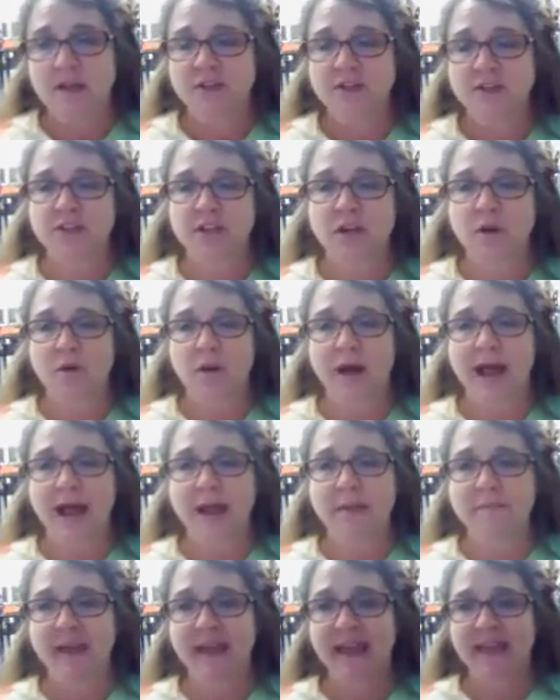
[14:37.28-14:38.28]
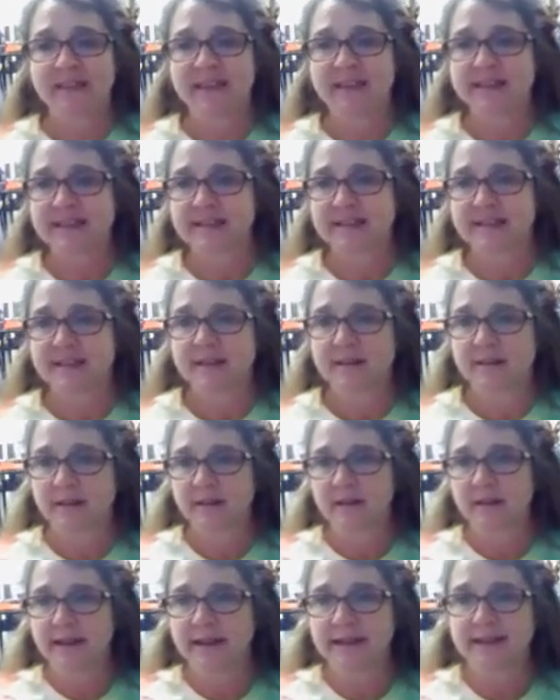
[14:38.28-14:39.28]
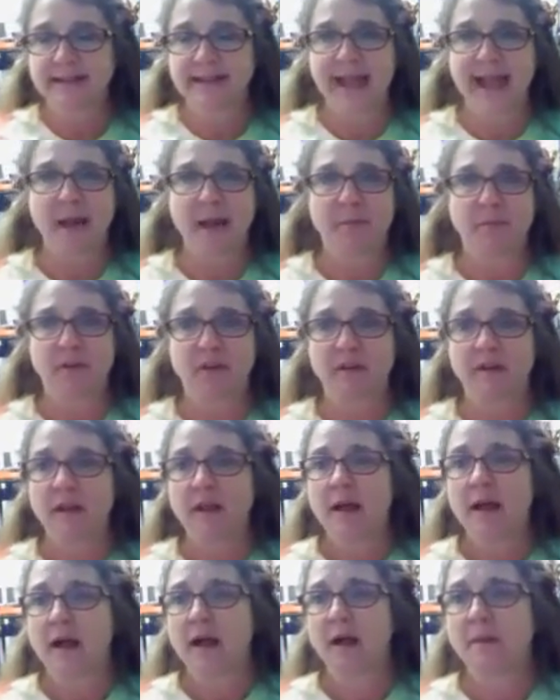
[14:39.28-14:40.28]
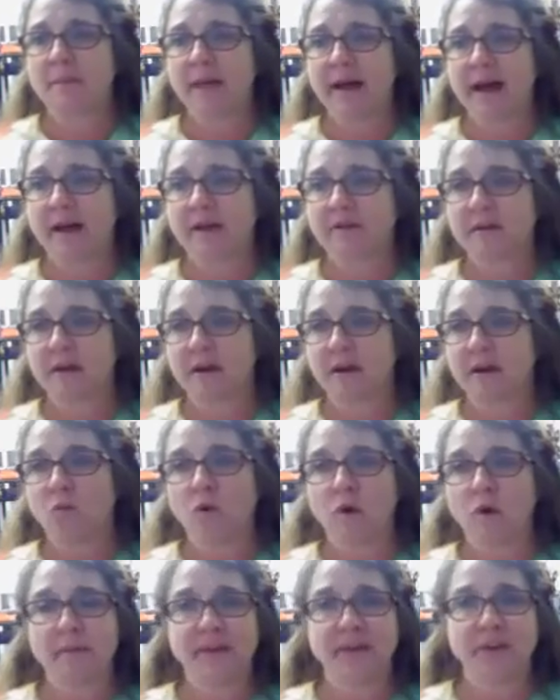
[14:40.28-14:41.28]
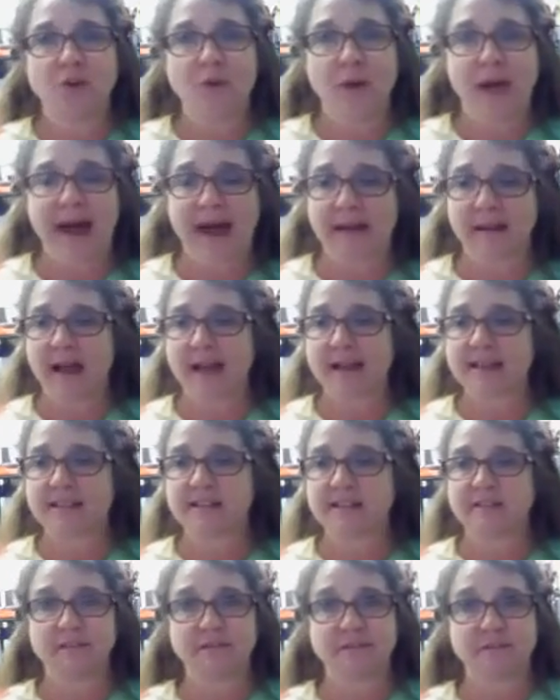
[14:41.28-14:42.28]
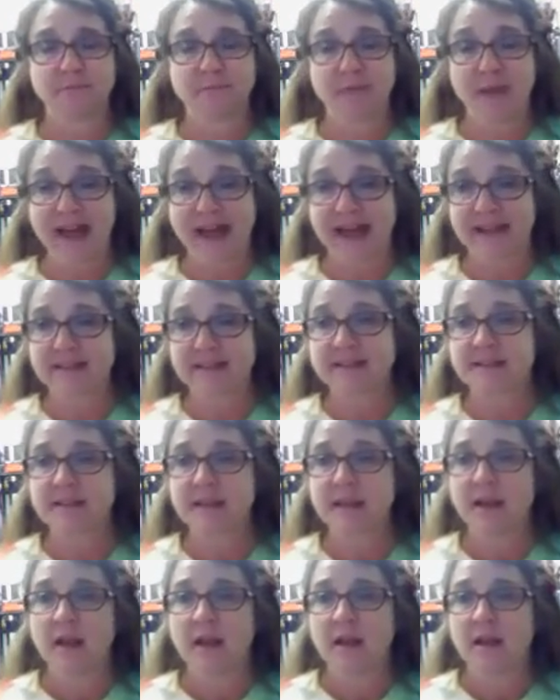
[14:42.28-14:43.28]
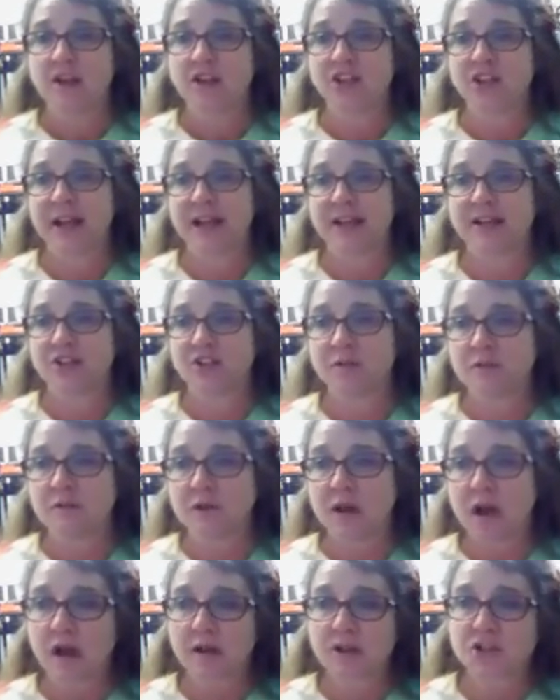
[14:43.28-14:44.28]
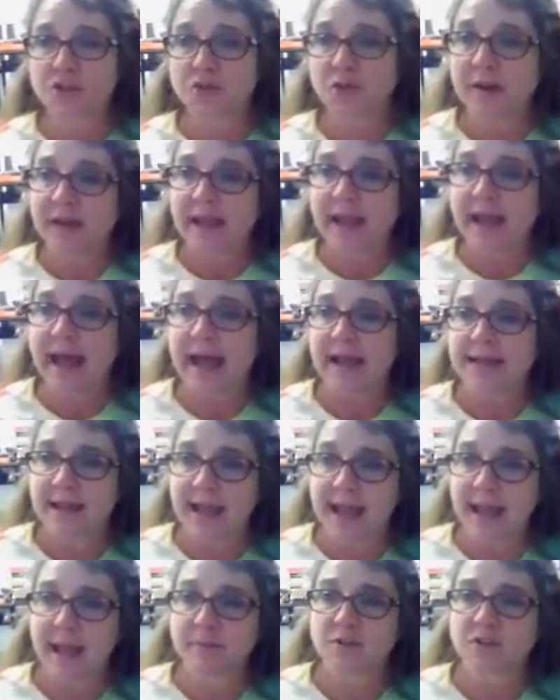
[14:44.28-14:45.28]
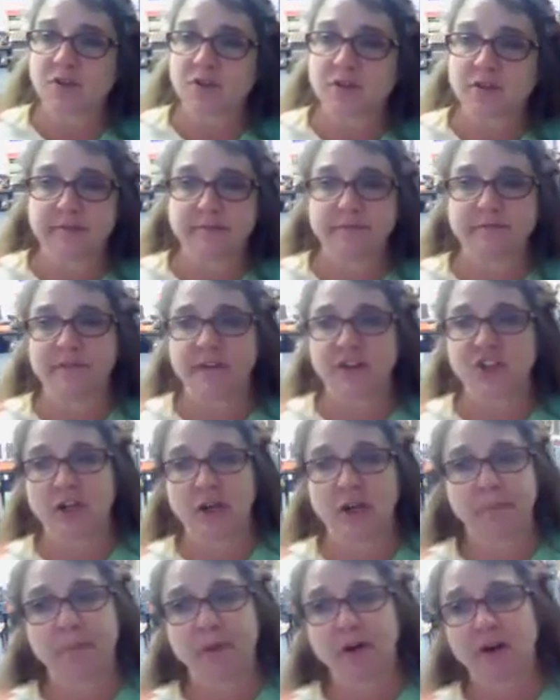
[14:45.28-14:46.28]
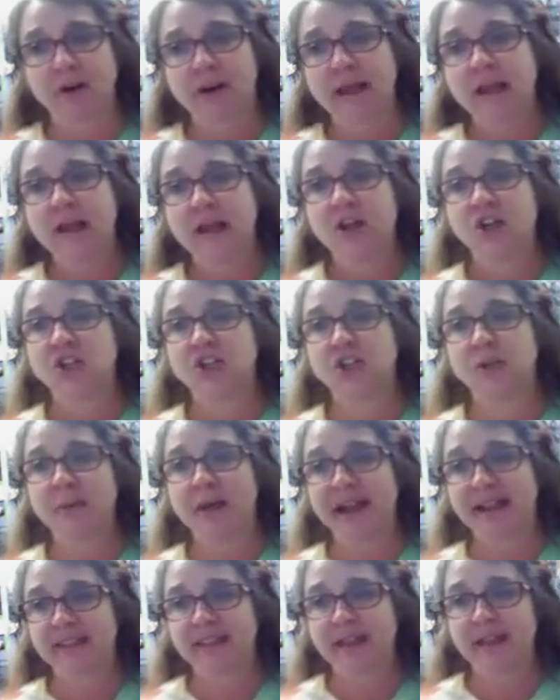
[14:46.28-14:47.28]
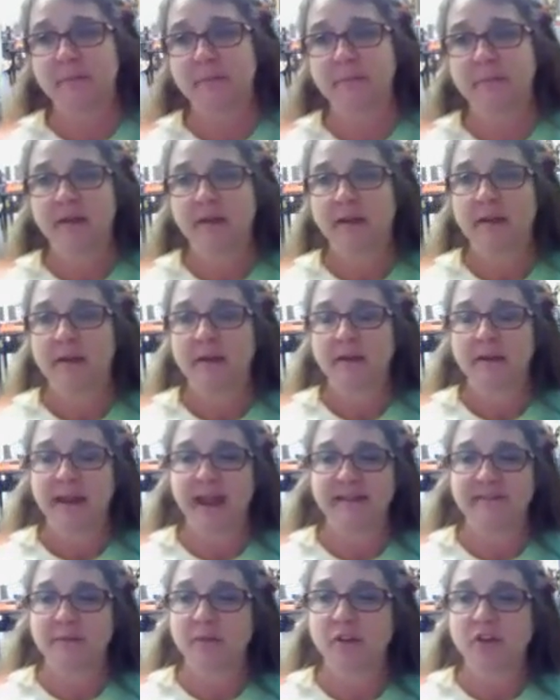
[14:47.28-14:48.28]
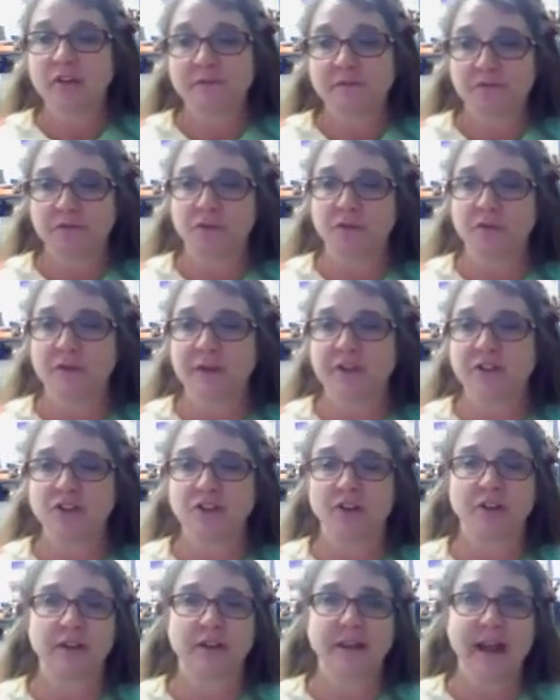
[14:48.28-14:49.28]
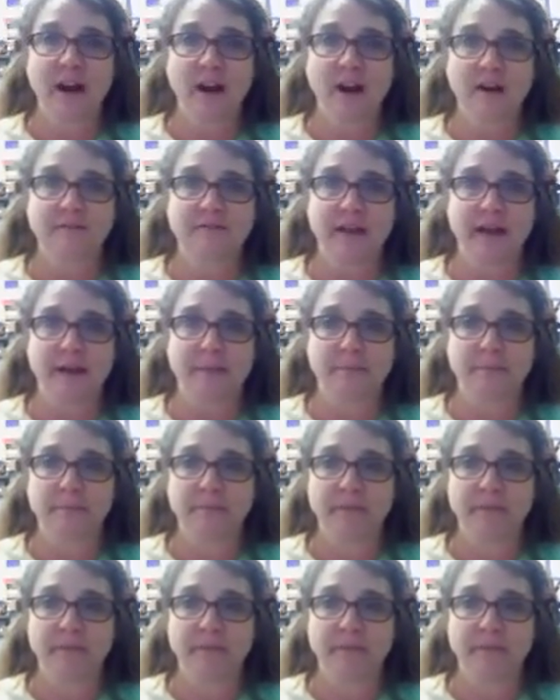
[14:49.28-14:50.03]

So I made this little example about a woman who had lots of pets. She had 2 dogs, 3 cats, a hamster, some fish, and a bird. She pet them, gave them good food, and took good care of them.